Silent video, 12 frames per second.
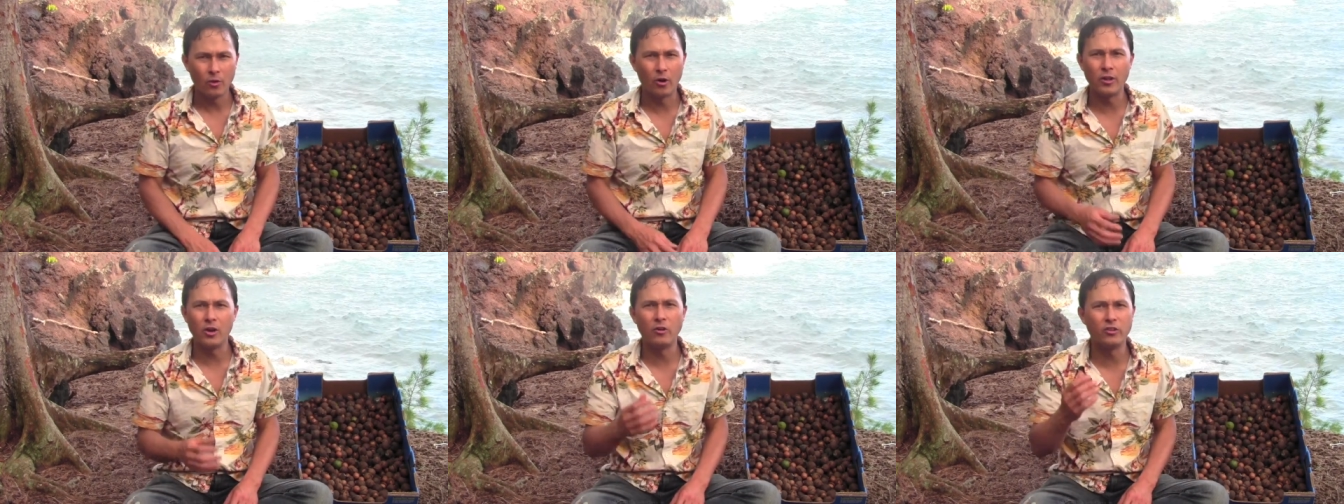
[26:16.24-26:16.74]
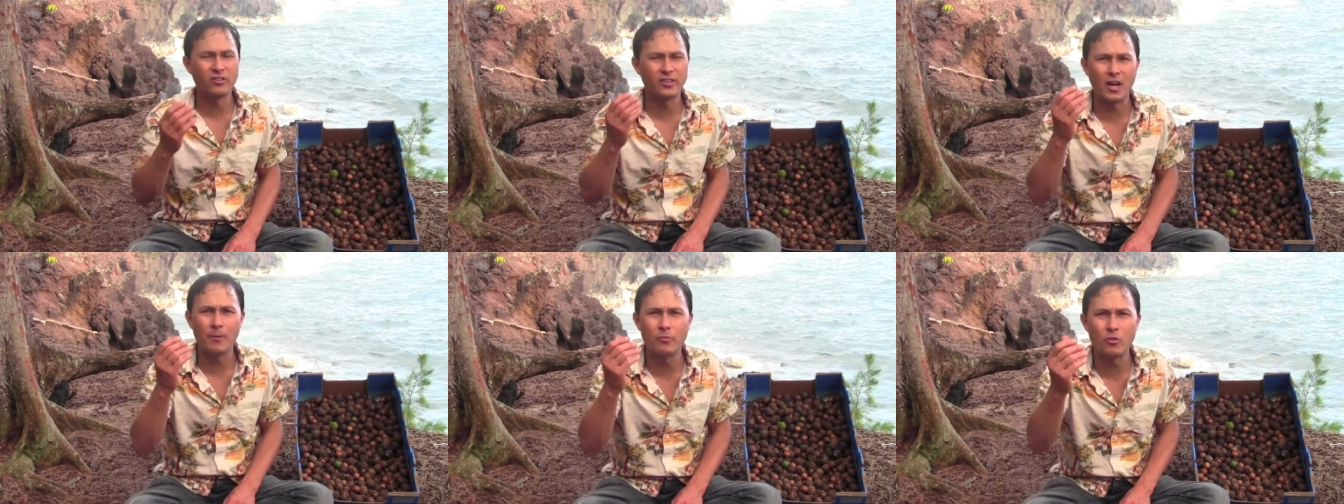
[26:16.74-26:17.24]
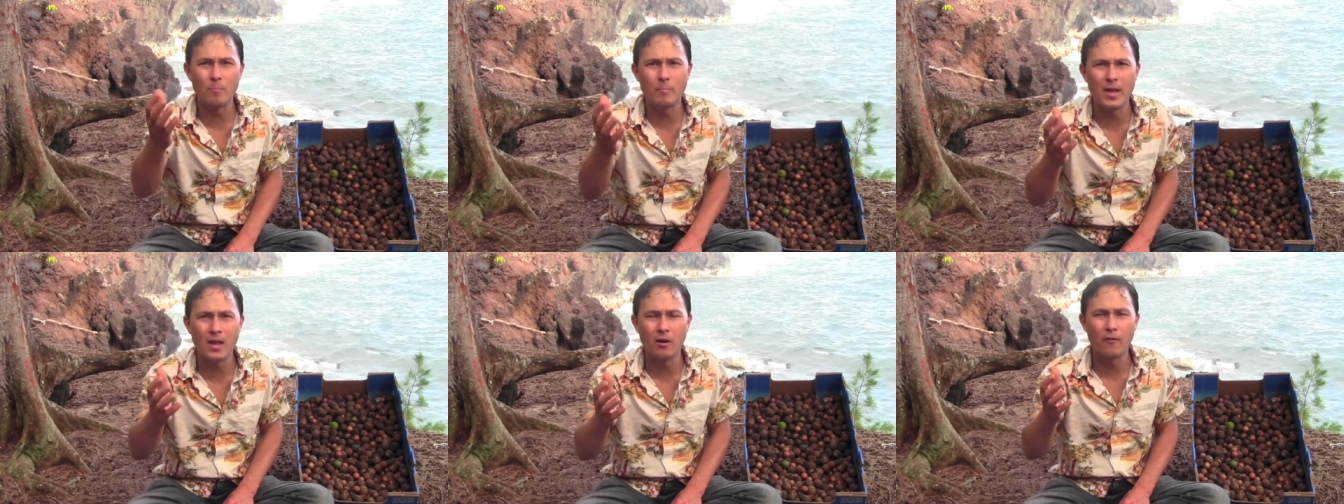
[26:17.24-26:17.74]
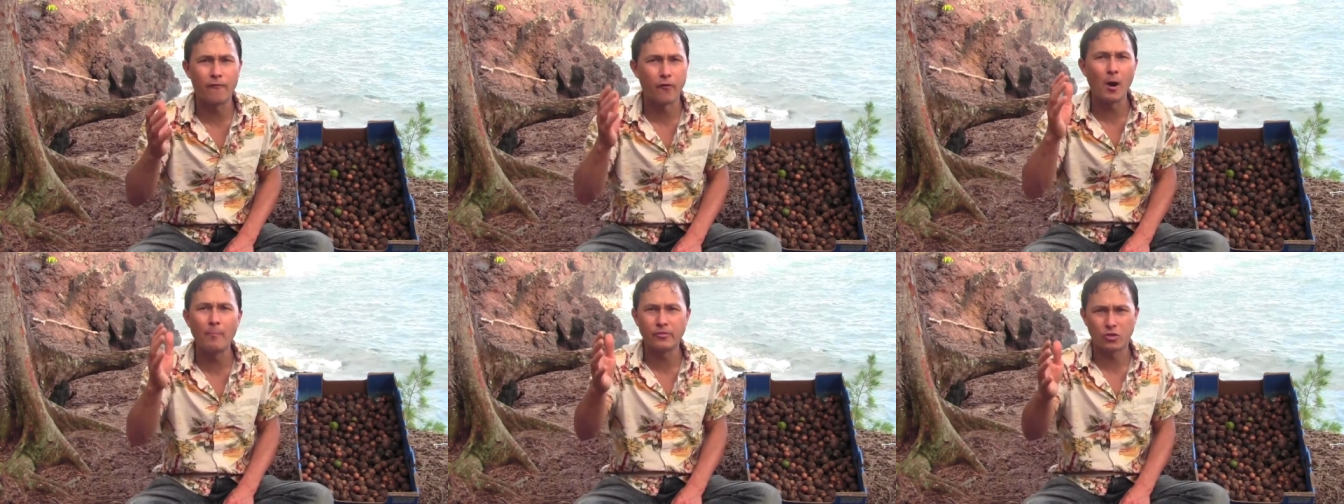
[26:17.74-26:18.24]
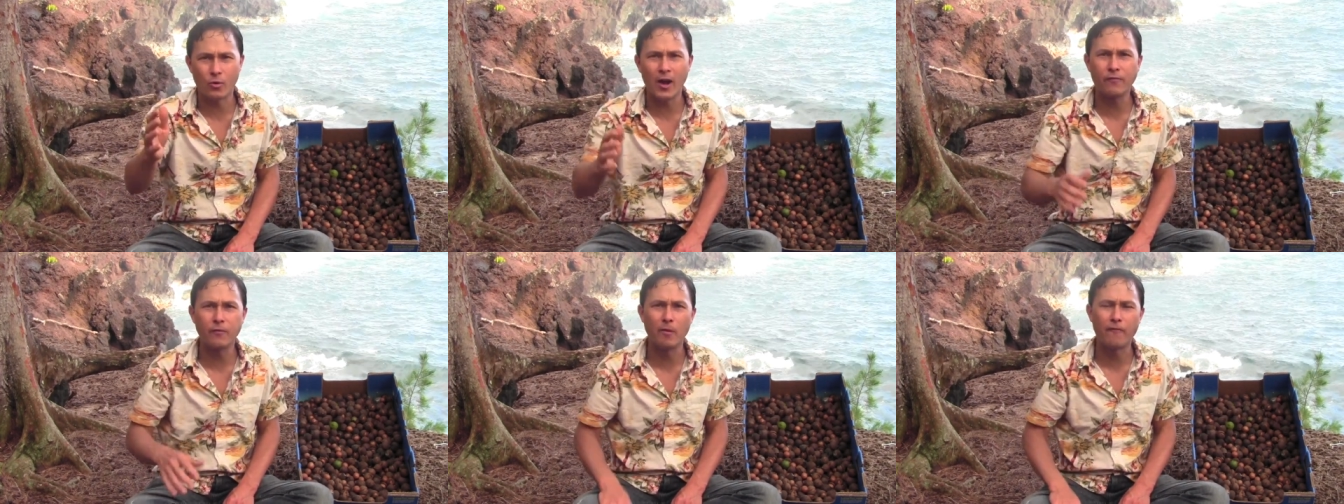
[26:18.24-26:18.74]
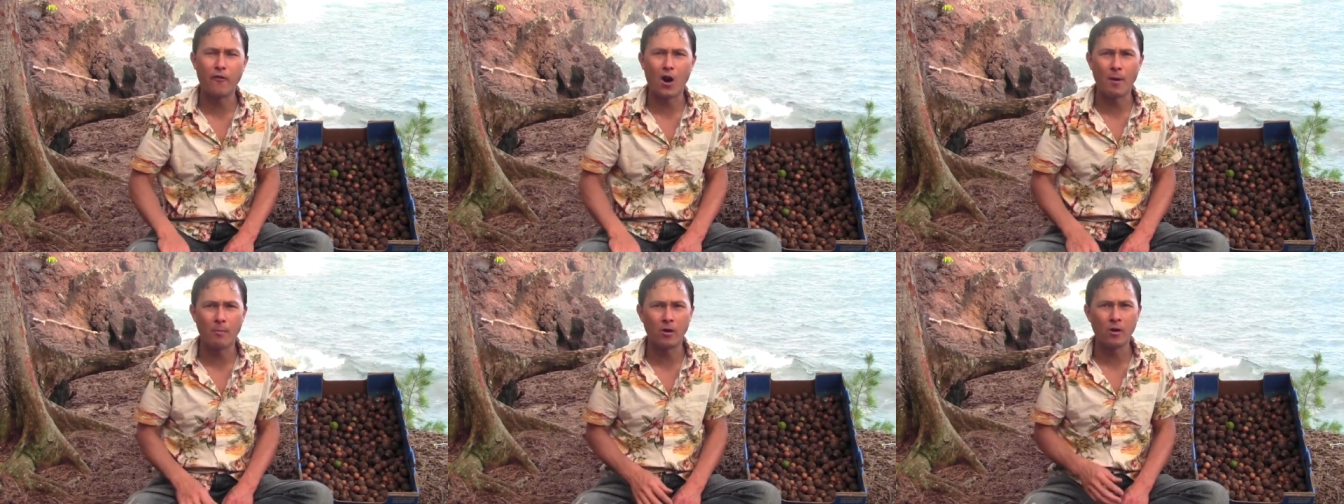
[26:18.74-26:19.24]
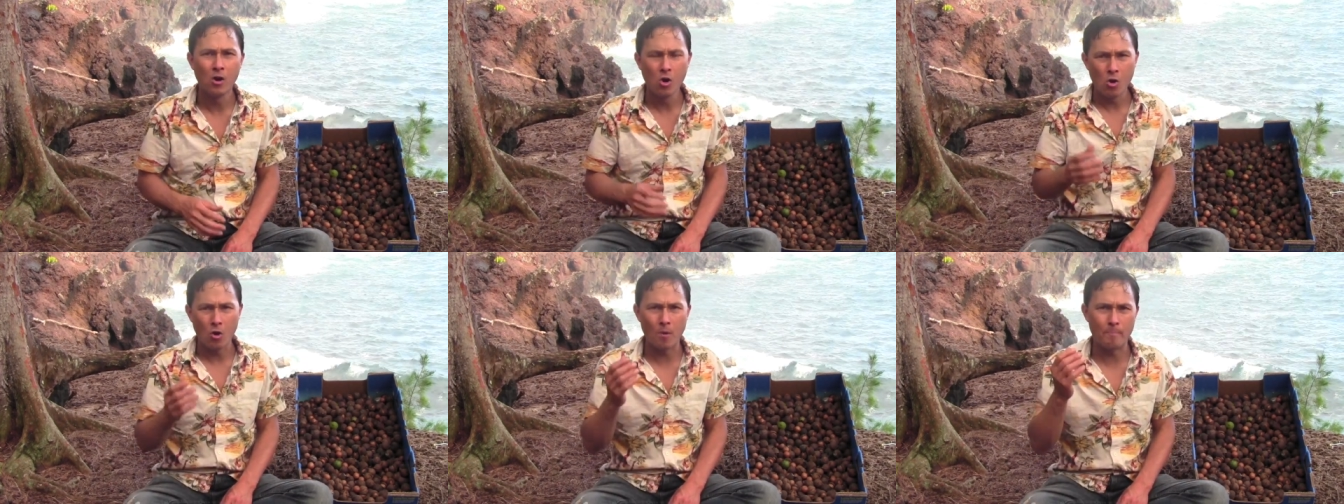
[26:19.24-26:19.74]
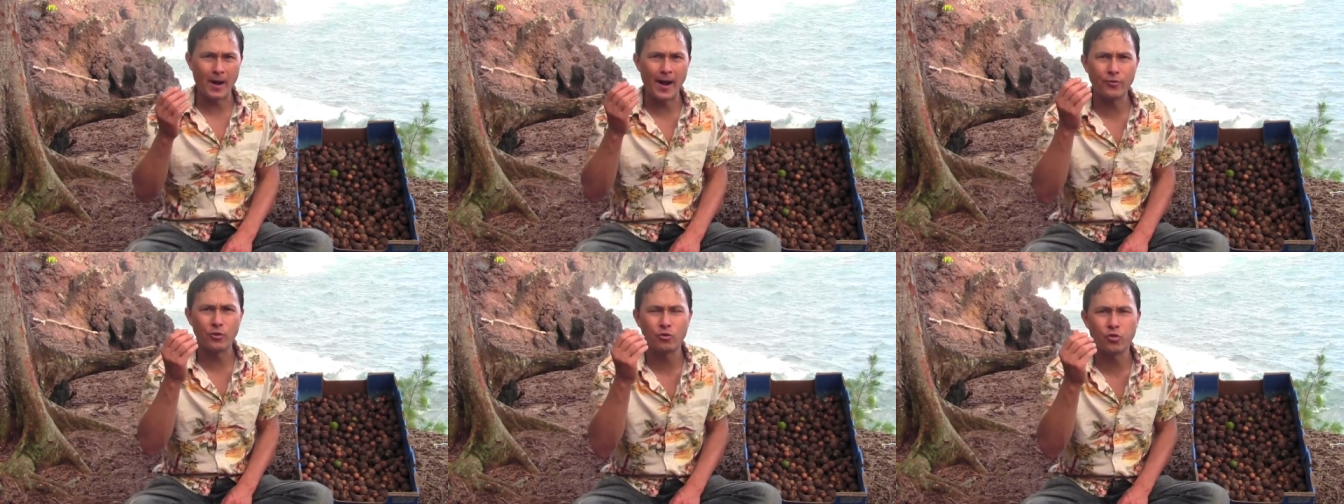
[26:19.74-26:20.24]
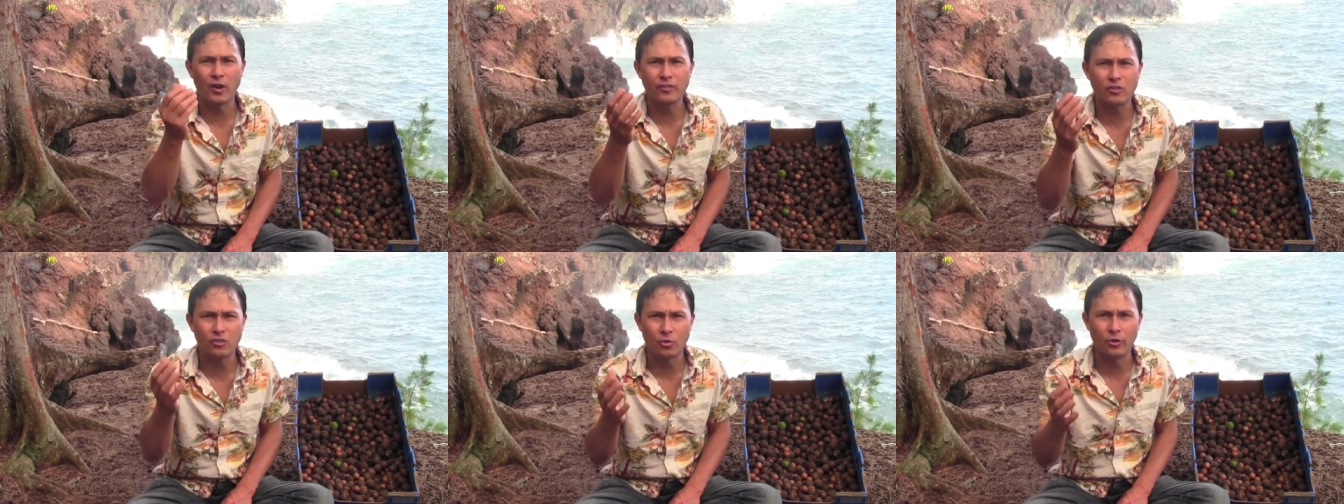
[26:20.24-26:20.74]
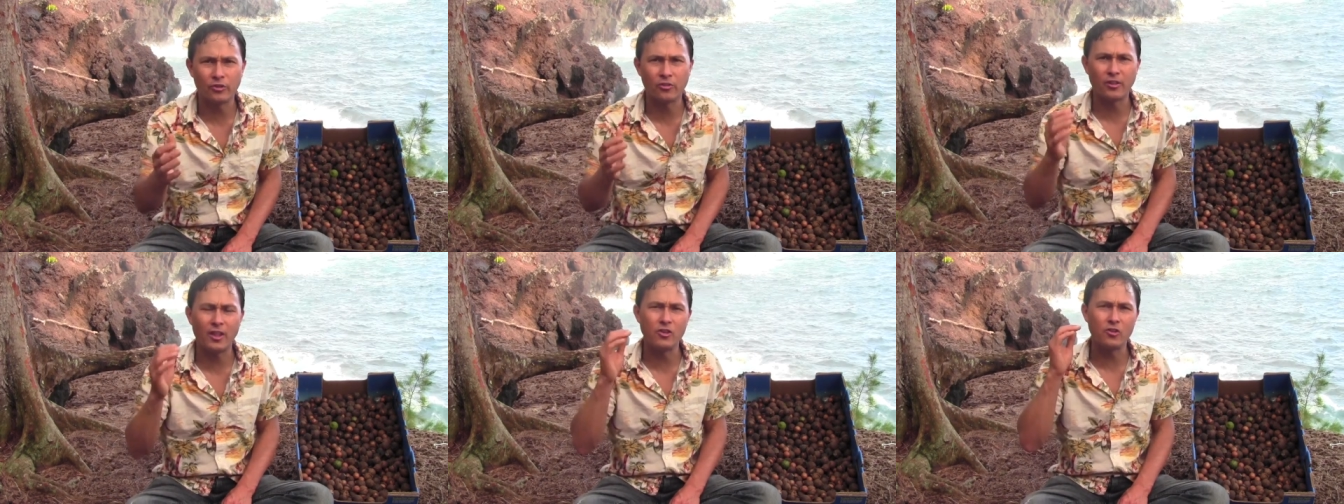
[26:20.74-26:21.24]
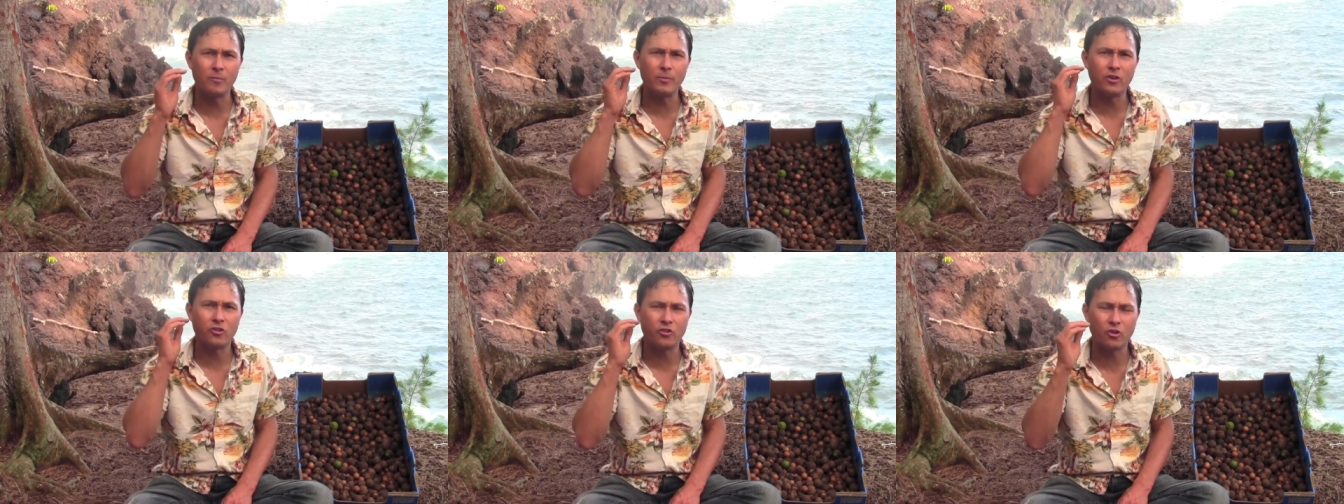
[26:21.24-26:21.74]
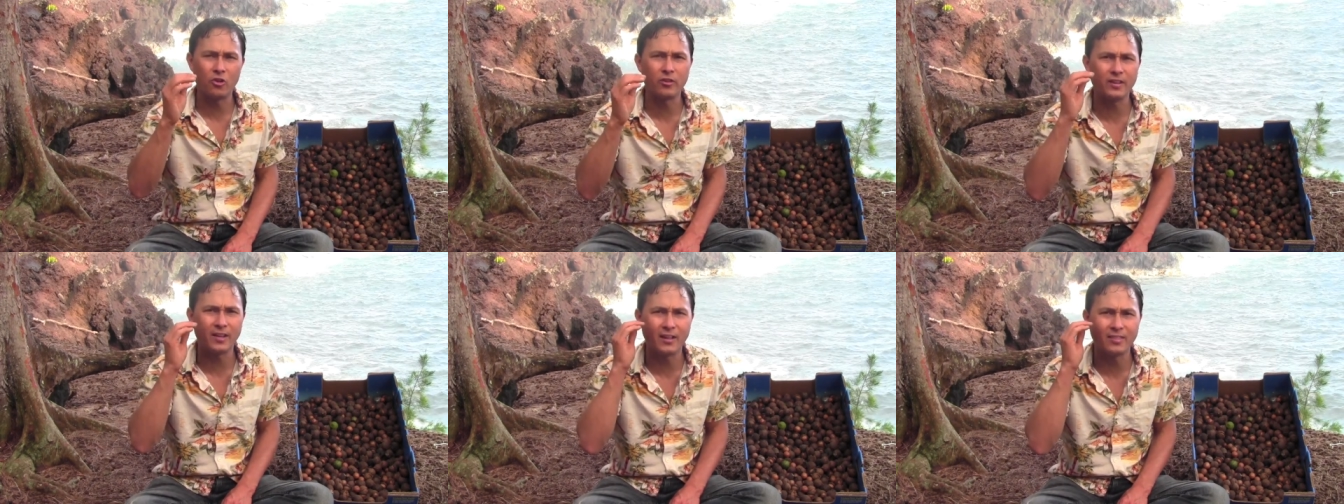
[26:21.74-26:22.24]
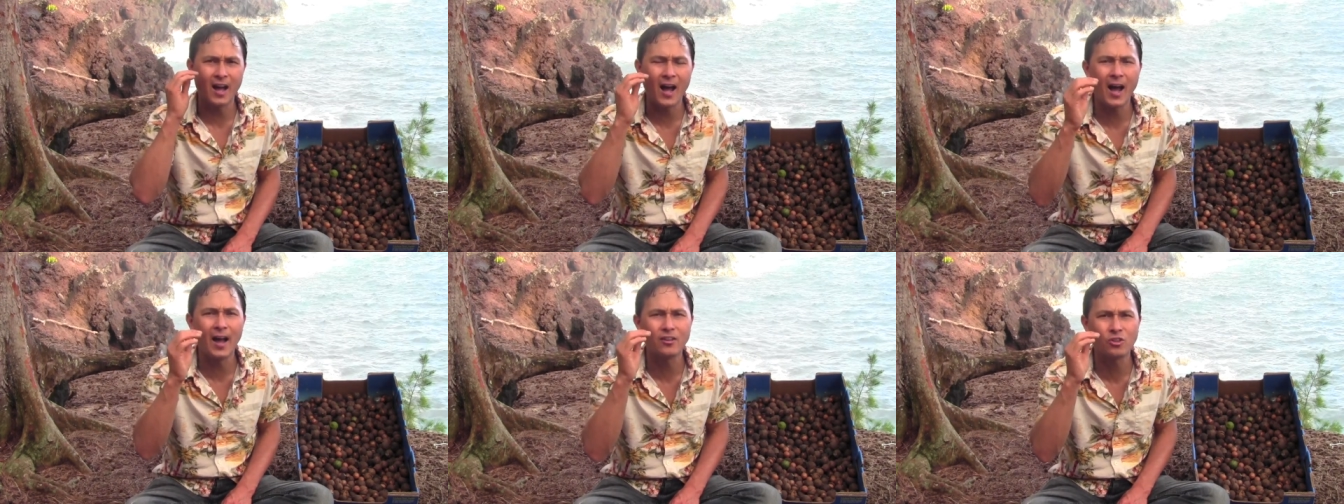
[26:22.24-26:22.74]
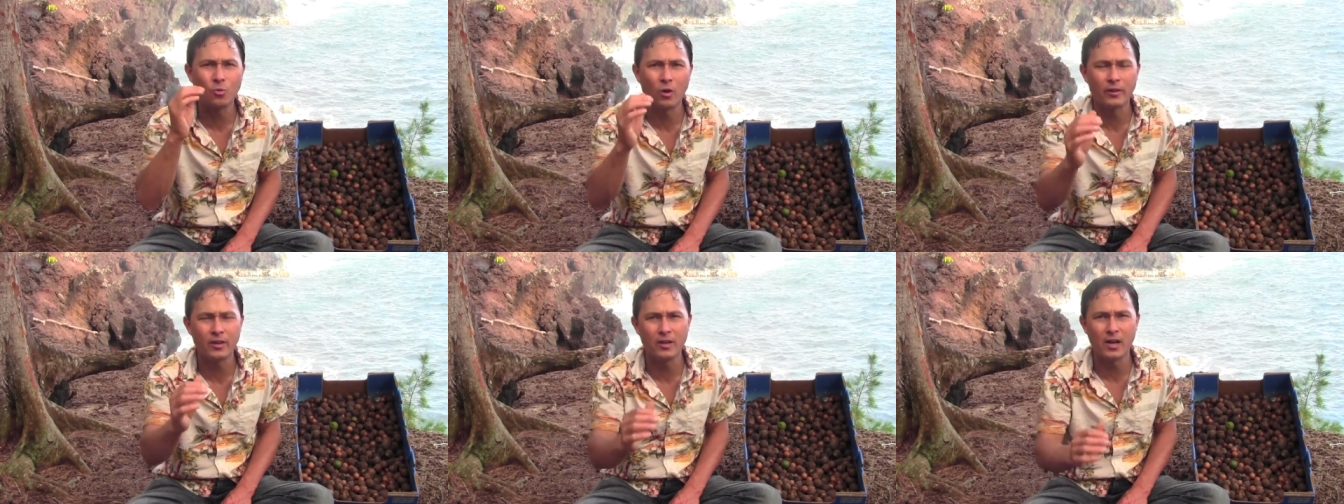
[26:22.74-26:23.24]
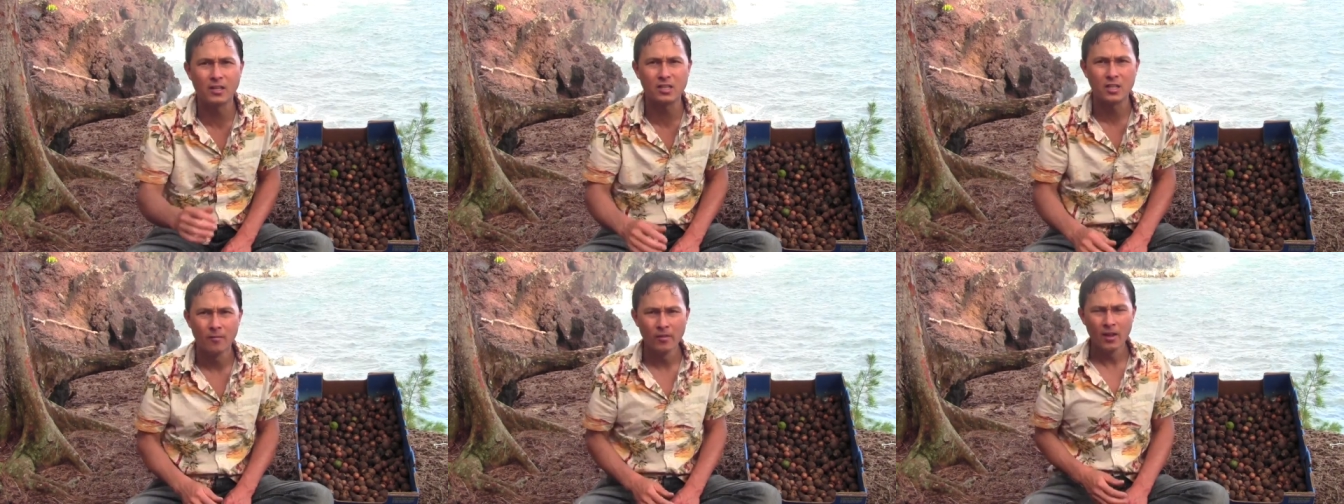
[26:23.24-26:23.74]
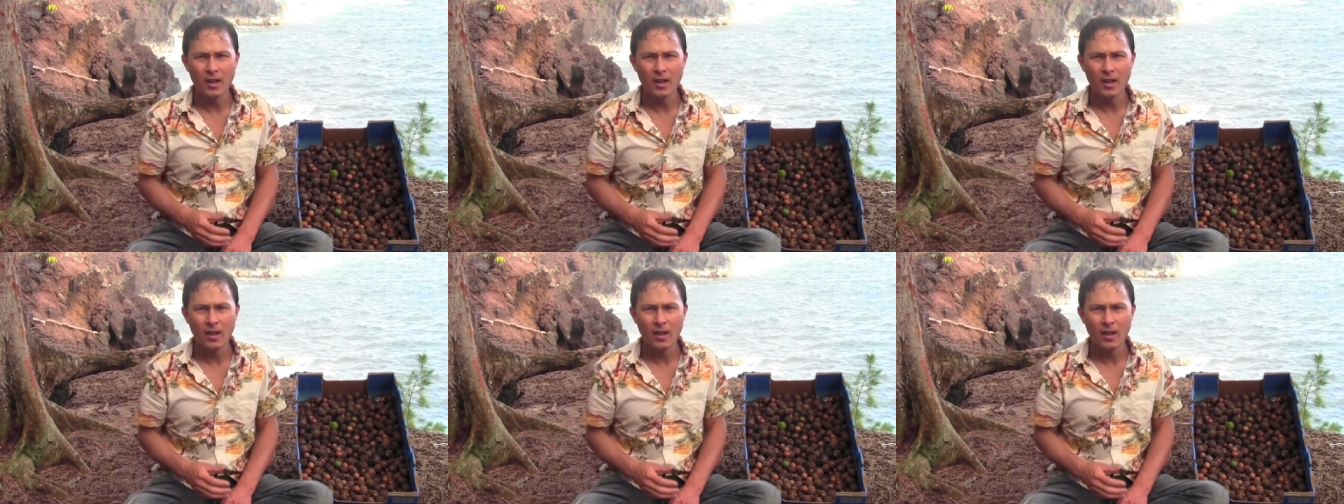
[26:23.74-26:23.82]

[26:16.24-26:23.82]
or you know, just get them through the mail from direct from the farmer or buy through trusted sources so that you can be assured to get the highest quality nuts.